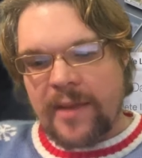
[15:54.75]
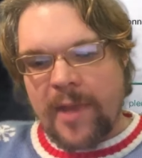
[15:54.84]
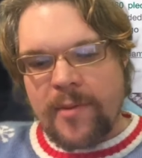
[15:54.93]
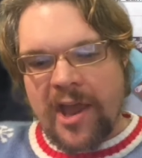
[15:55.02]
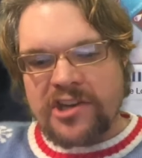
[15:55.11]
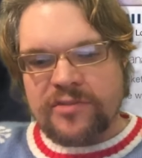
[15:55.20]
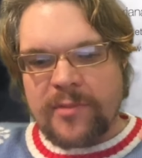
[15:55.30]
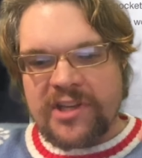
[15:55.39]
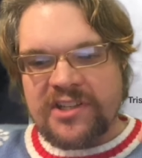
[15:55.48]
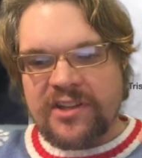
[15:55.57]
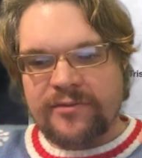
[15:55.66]
Maybe I just
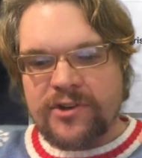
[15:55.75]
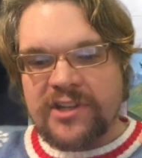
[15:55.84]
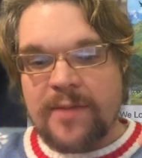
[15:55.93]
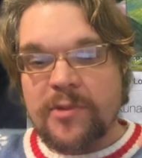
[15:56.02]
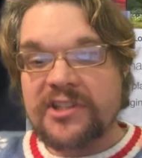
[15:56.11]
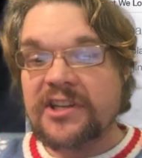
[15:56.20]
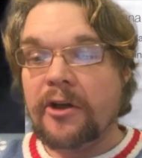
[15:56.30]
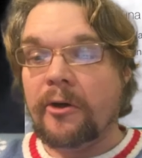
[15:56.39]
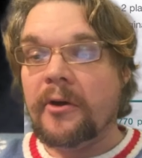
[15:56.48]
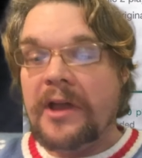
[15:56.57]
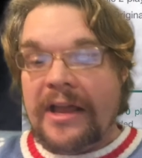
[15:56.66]
missed it the first time, but
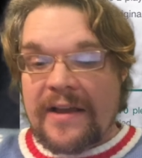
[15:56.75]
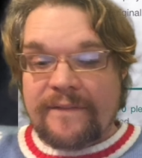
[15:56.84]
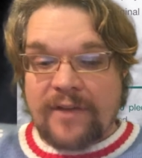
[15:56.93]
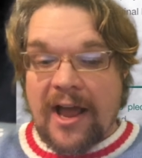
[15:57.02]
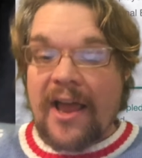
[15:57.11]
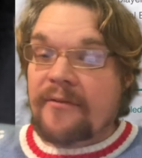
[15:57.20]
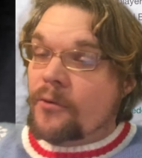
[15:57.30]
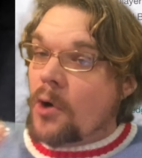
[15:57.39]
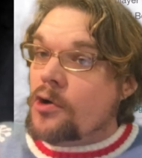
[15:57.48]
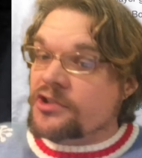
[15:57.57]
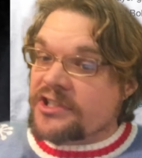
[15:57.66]
still, five
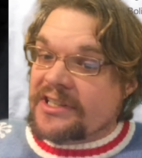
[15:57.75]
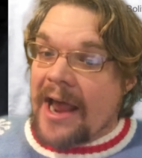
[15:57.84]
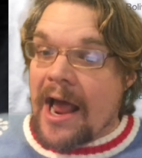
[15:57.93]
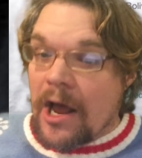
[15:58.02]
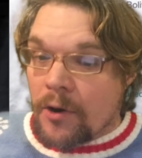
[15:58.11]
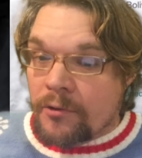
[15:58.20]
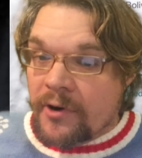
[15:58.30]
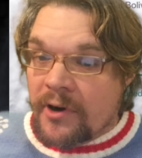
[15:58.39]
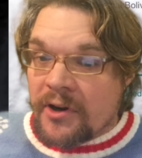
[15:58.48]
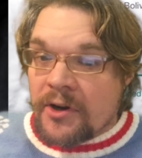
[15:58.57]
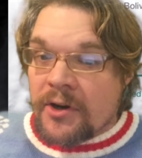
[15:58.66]
rows
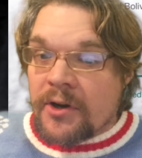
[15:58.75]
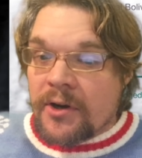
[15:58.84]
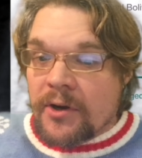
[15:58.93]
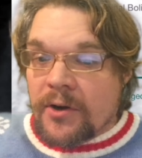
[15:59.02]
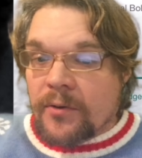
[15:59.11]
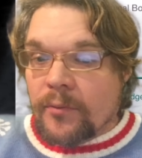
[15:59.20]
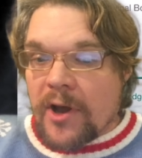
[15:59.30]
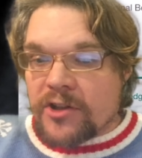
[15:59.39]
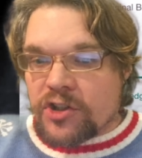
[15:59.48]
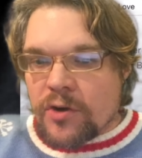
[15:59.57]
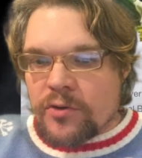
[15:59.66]
down what
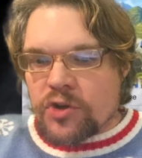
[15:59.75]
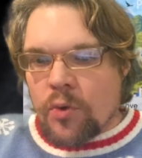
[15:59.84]
so so